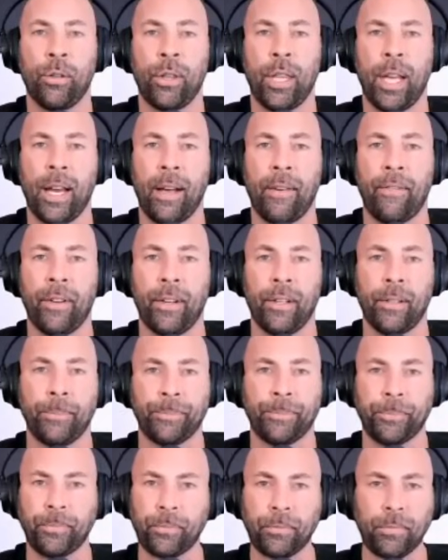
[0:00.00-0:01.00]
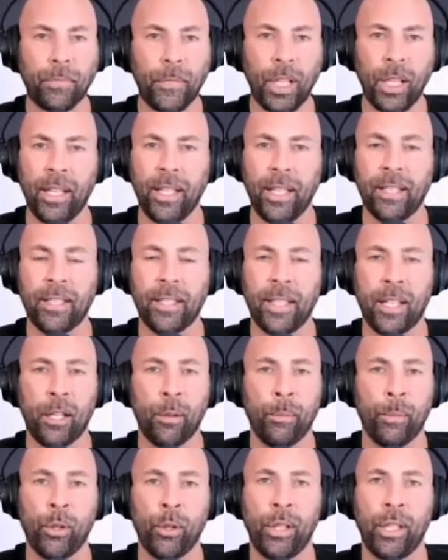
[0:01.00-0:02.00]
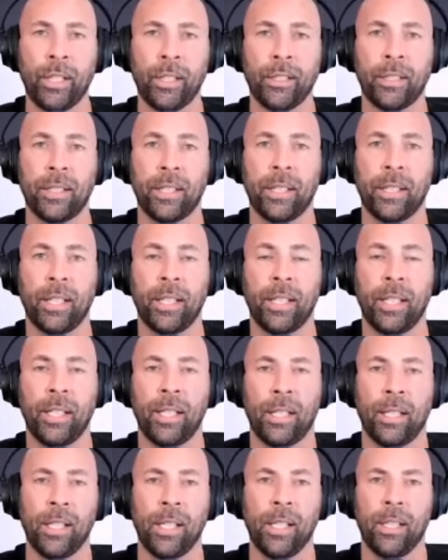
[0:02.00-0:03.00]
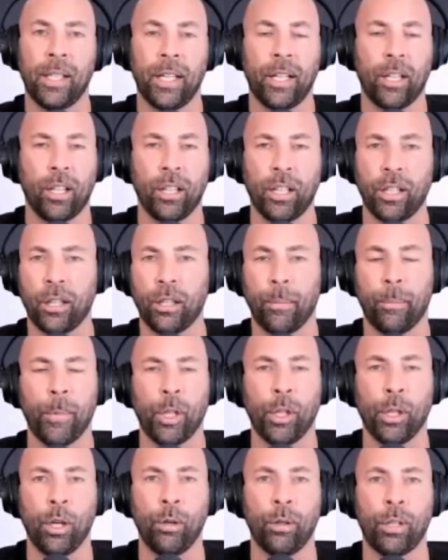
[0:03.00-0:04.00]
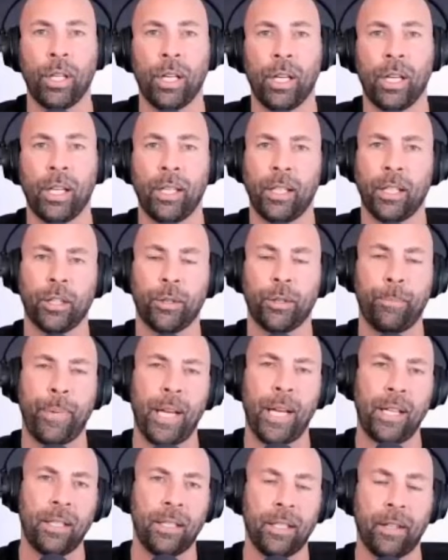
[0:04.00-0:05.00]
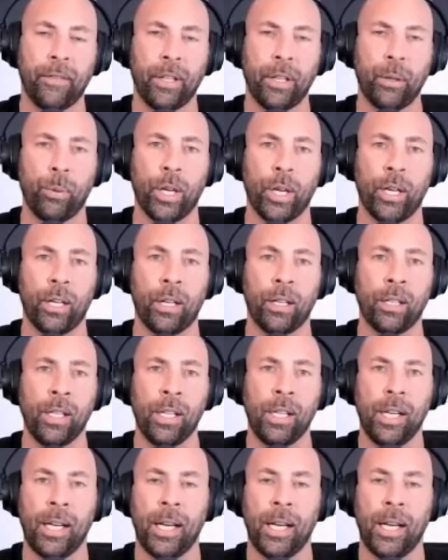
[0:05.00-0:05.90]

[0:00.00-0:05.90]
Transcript: They have these ceremonies, and they call it the Maloka, and there's beds everywhere,